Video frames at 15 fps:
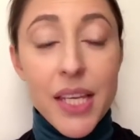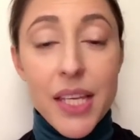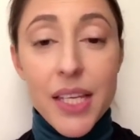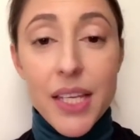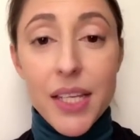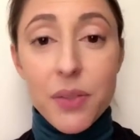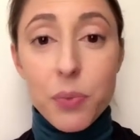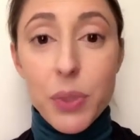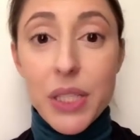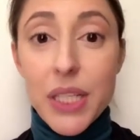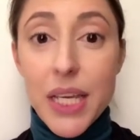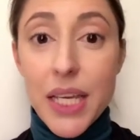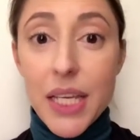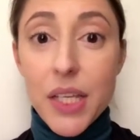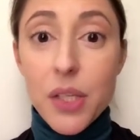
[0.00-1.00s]
In week
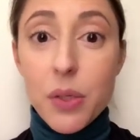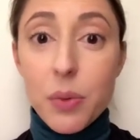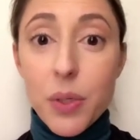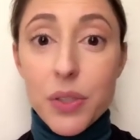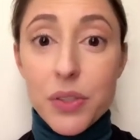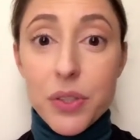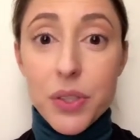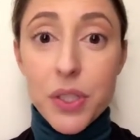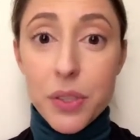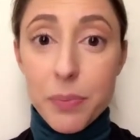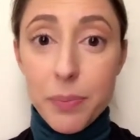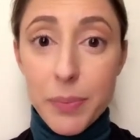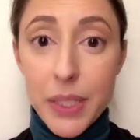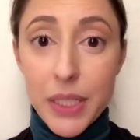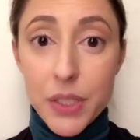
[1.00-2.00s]
8, you all took your
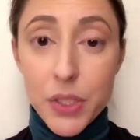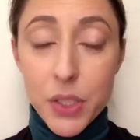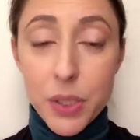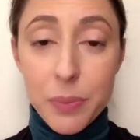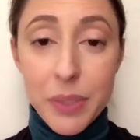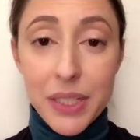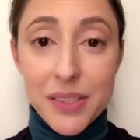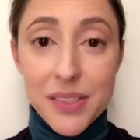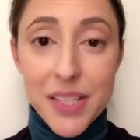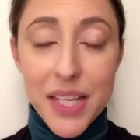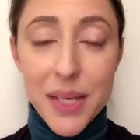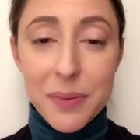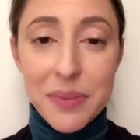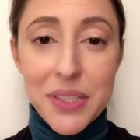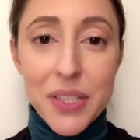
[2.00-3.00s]
midterm exams.